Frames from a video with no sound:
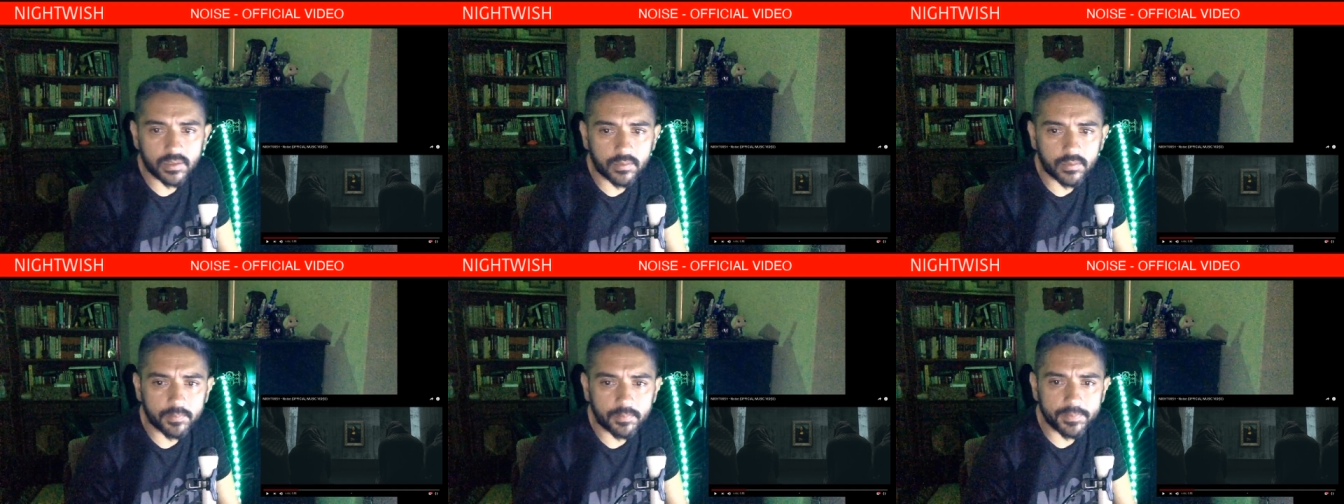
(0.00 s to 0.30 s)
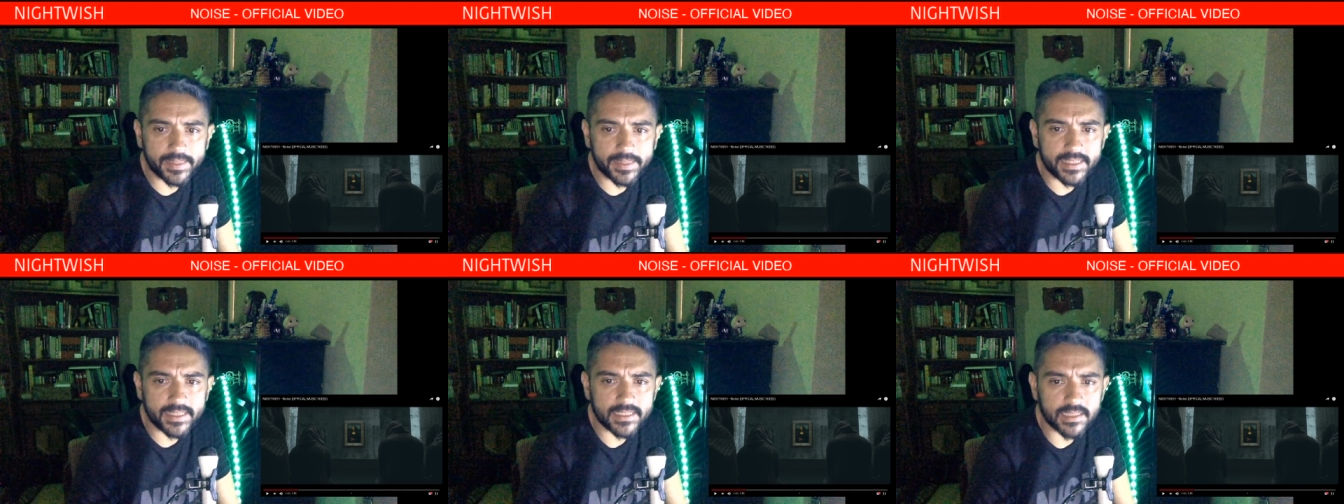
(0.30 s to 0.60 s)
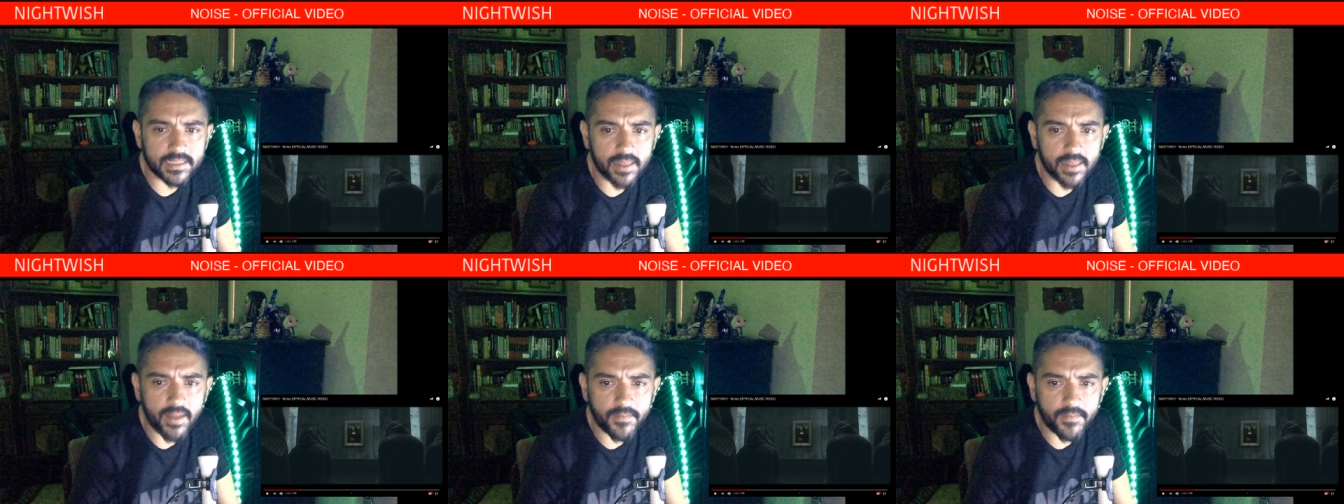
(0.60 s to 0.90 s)
please
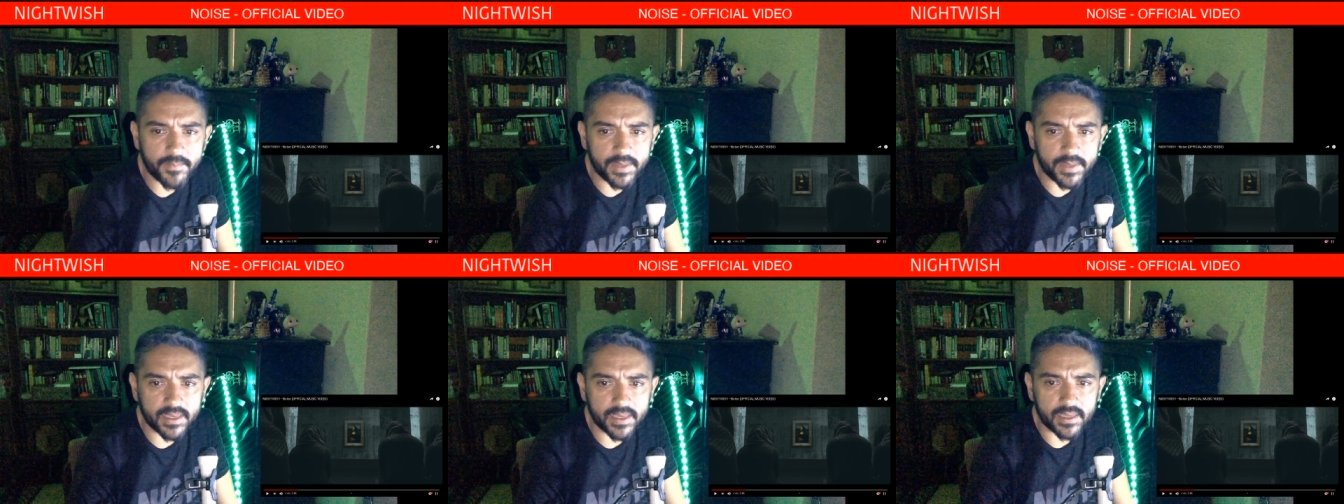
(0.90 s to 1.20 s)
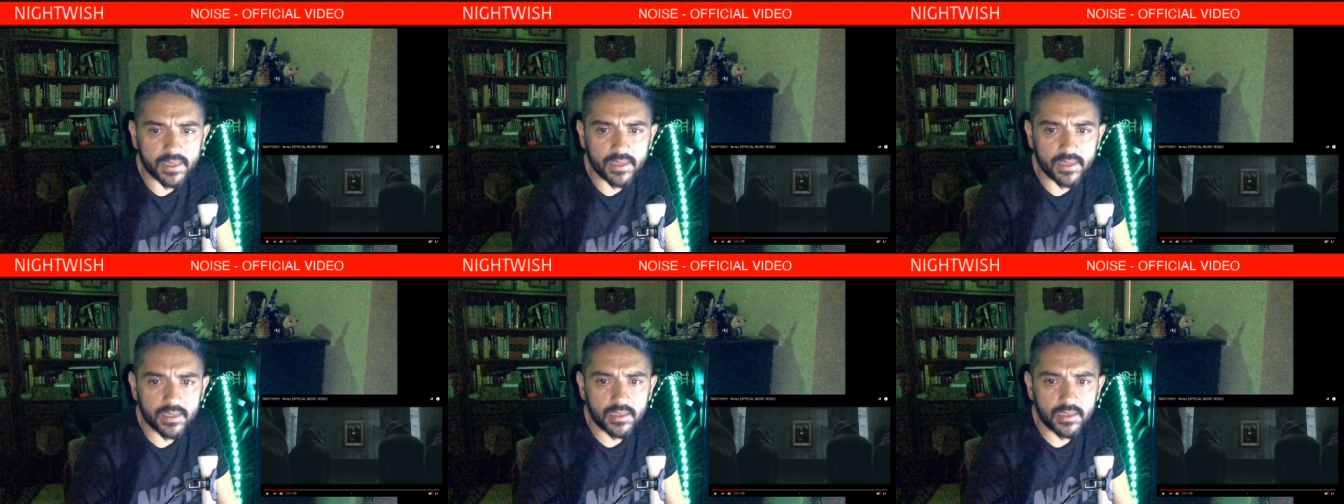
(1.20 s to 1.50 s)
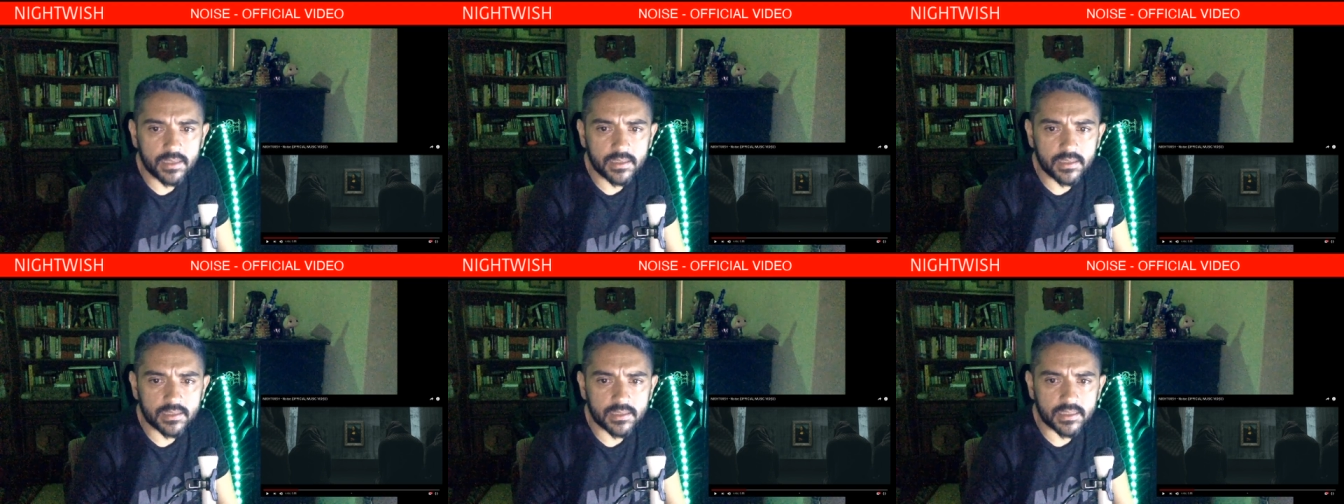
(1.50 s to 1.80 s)
love me.
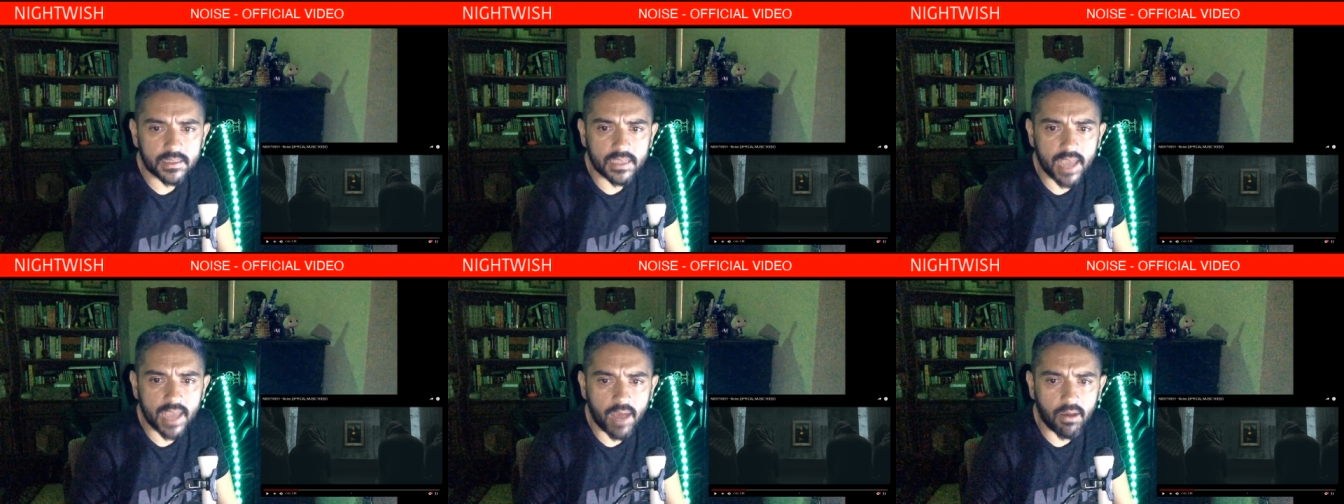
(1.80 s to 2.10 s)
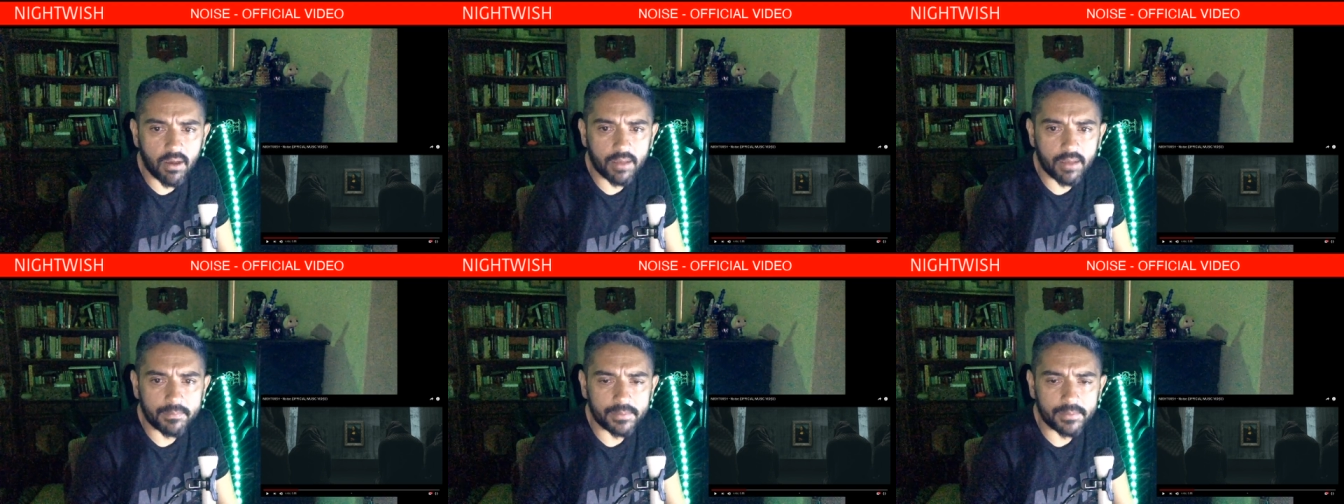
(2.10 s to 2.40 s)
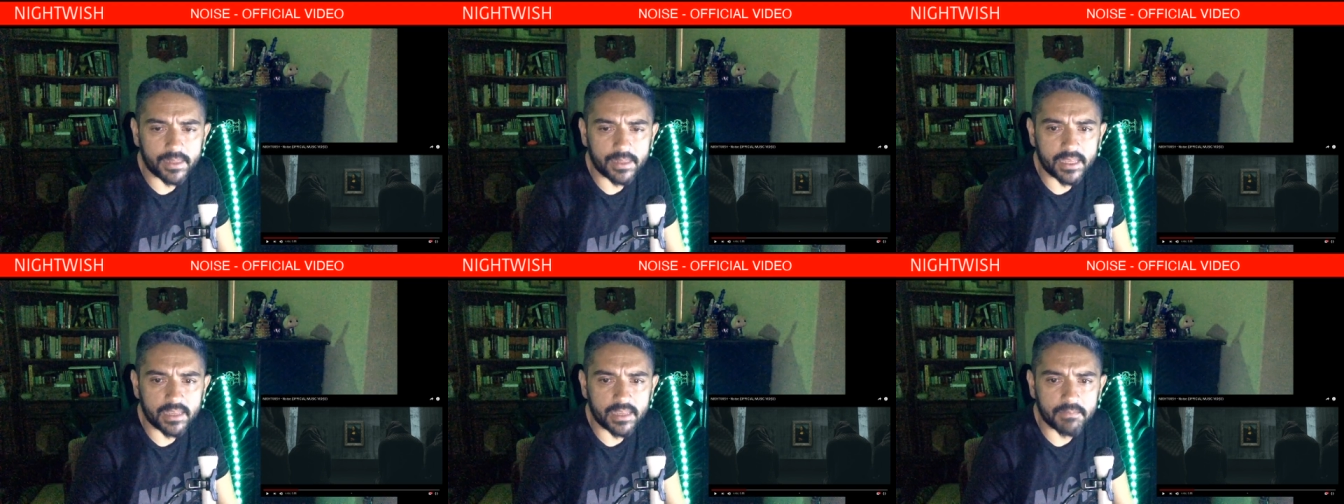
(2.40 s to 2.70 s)
See how I
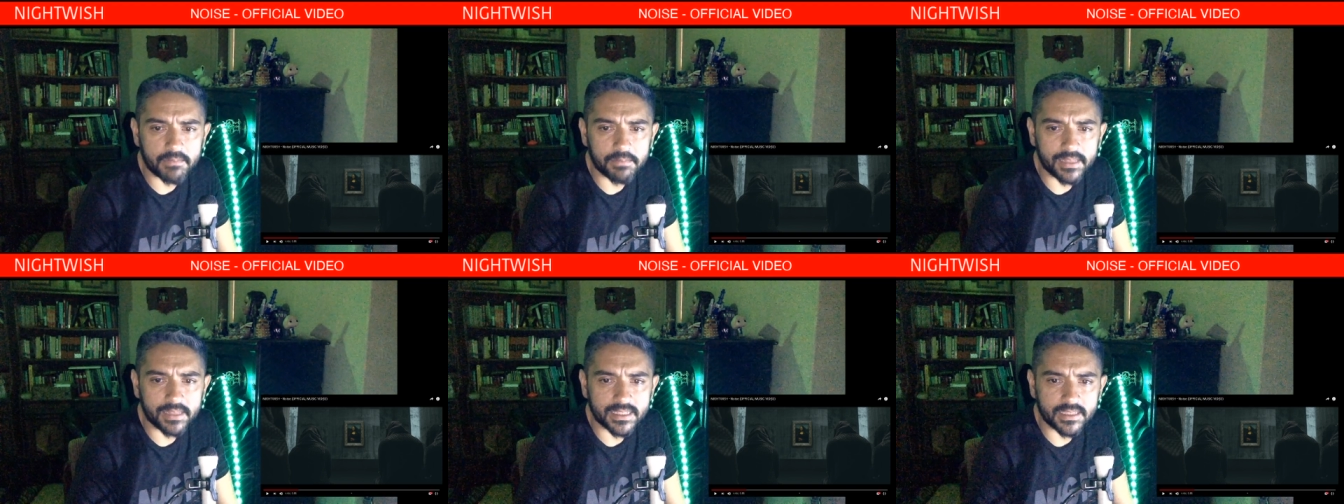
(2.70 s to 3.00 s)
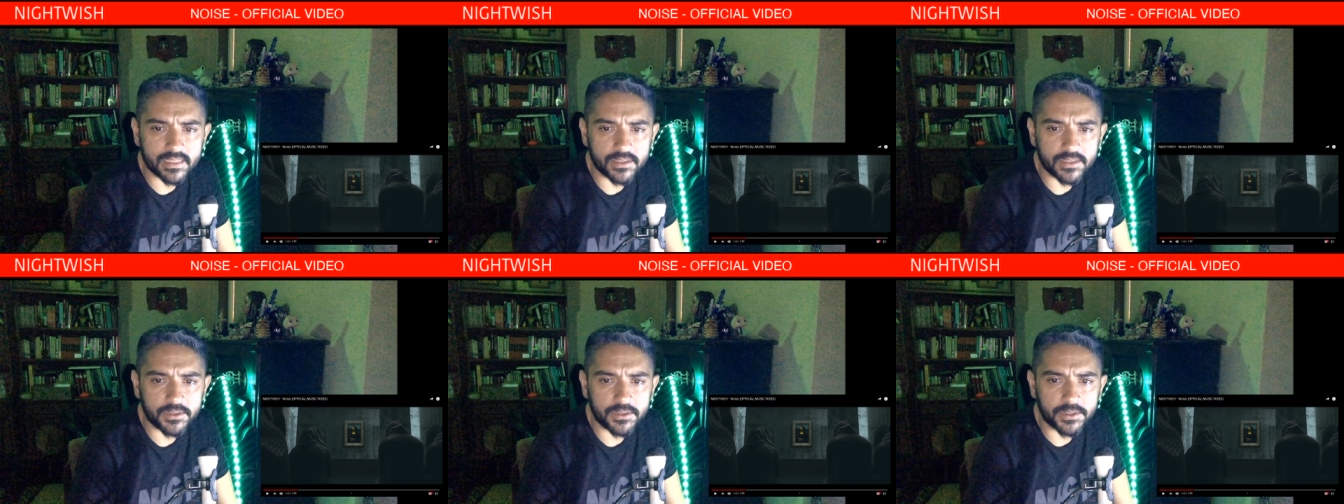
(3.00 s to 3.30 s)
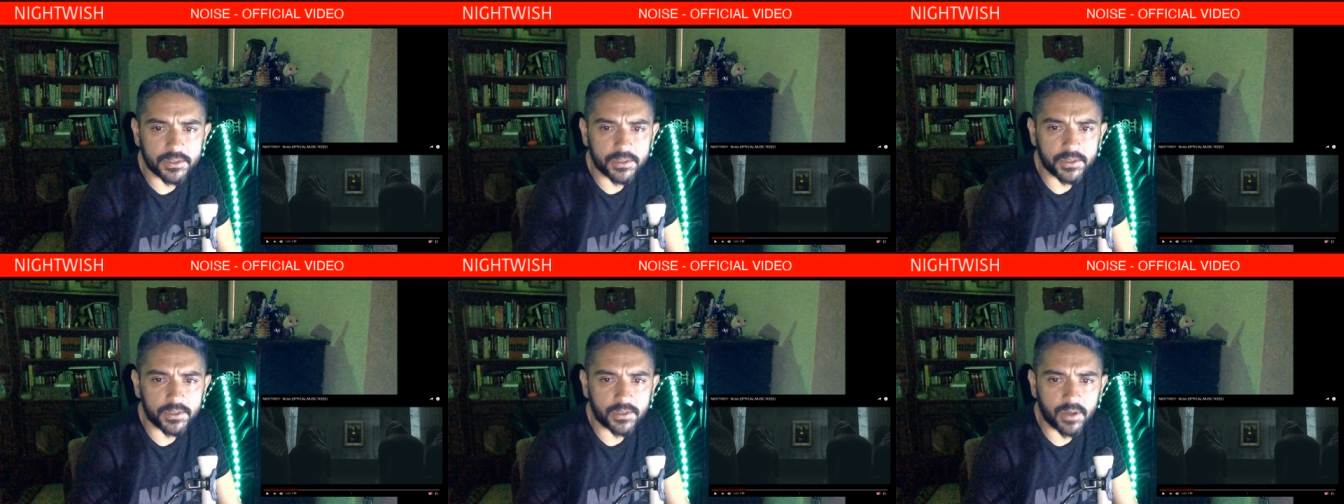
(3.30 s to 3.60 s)
bleed. Please
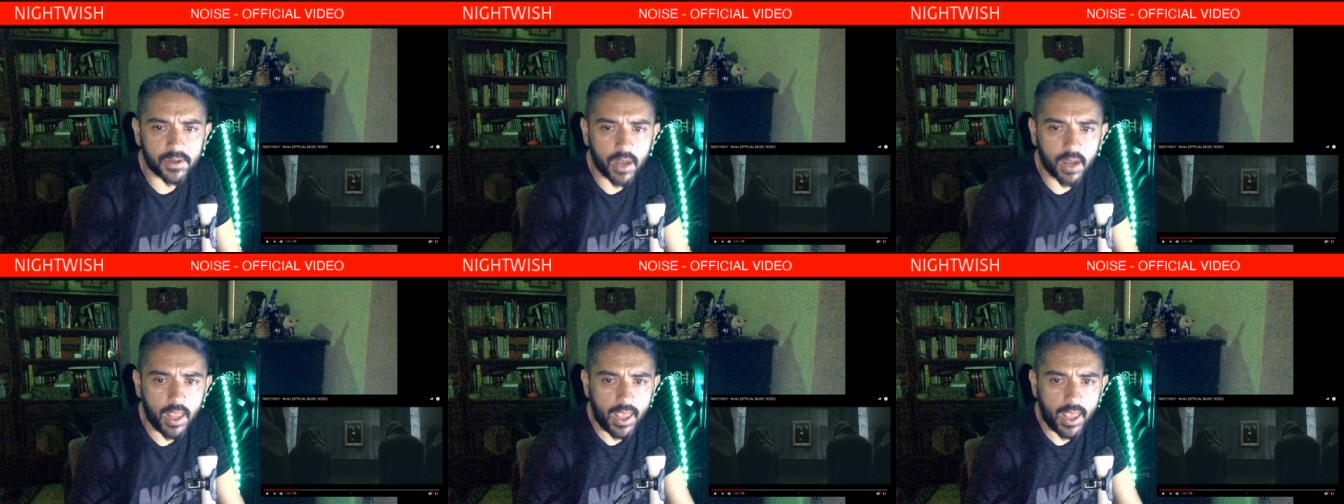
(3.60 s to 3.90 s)
endure.